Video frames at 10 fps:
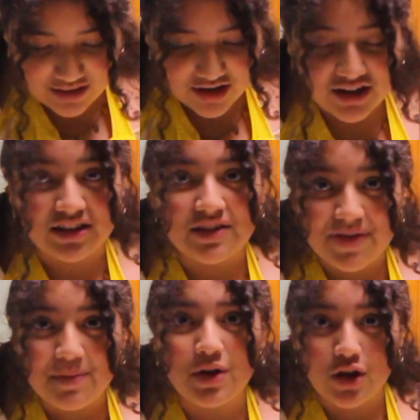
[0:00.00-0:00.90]
you're gonna leave
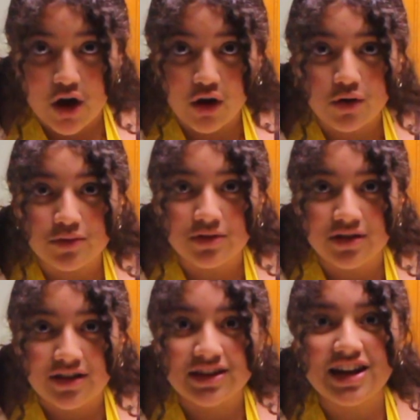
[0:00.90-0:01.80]
them alone.
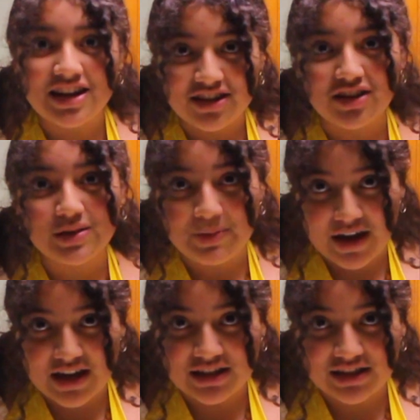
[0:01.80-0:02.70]
They need their
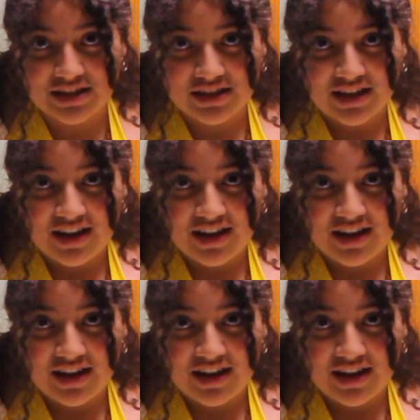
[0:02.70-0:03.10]
space